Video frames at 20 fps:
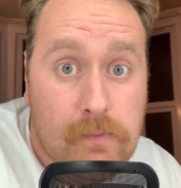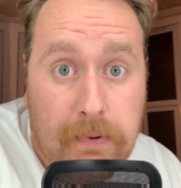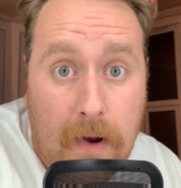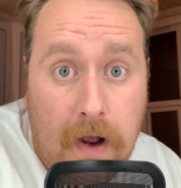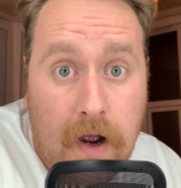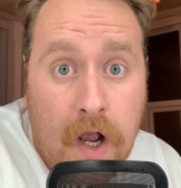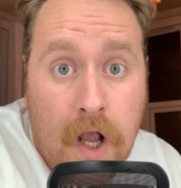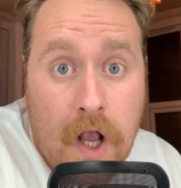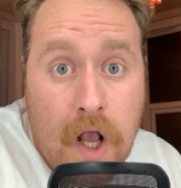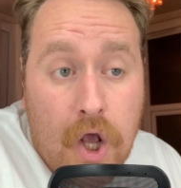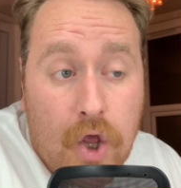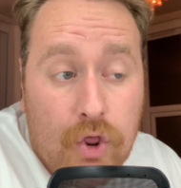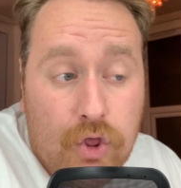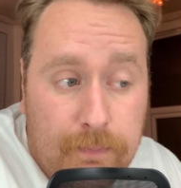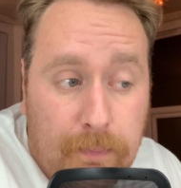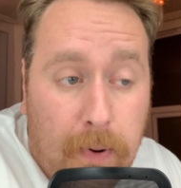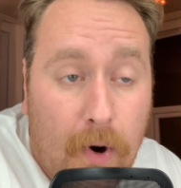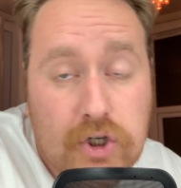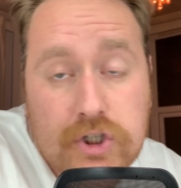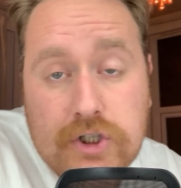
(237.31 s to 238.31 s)
but the
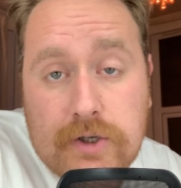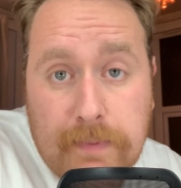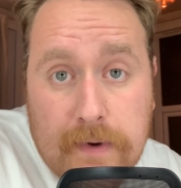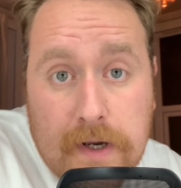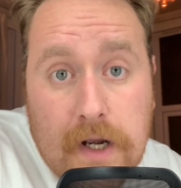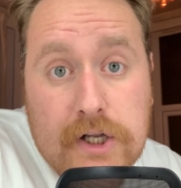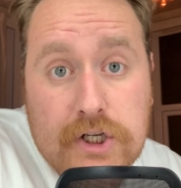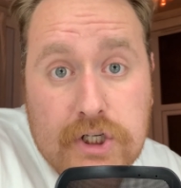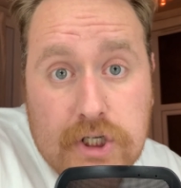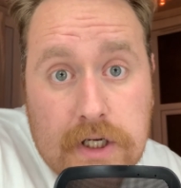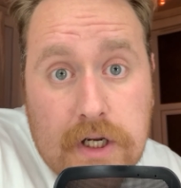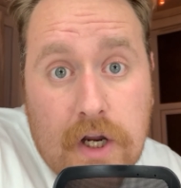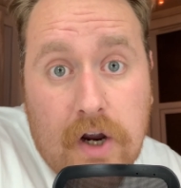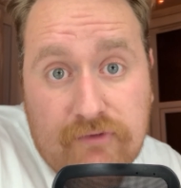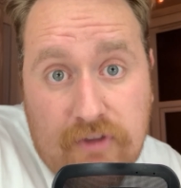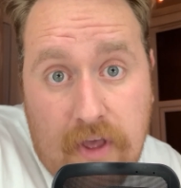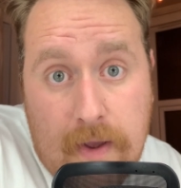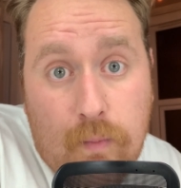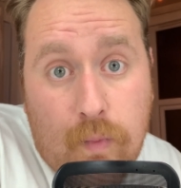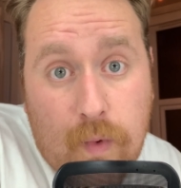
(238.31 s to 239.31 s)
possibility
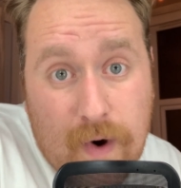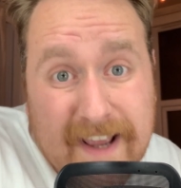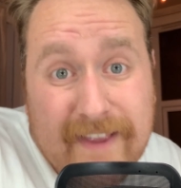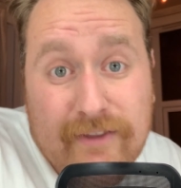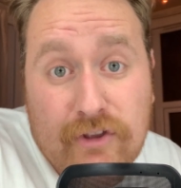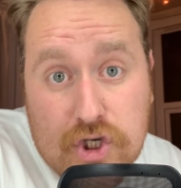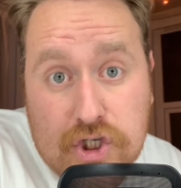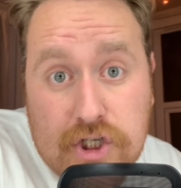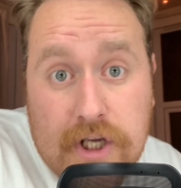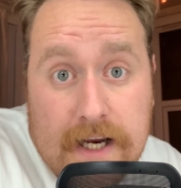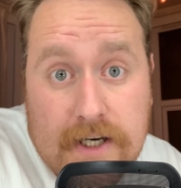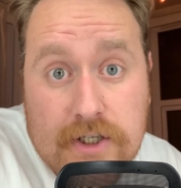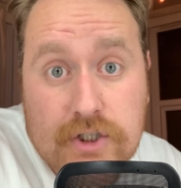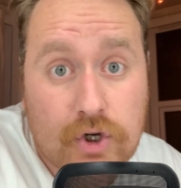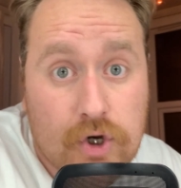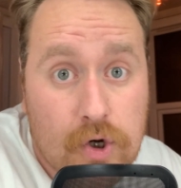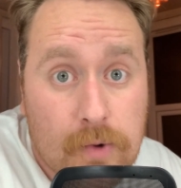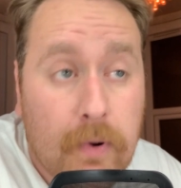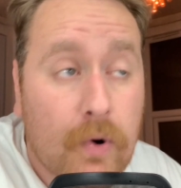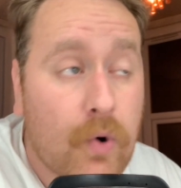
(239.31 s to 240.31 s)
of them winning the
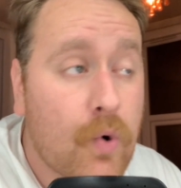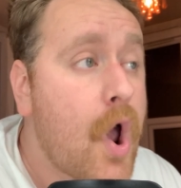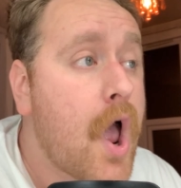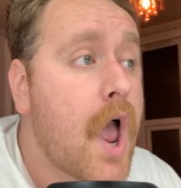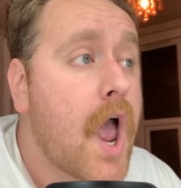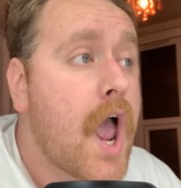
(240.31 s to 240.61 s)
sextuple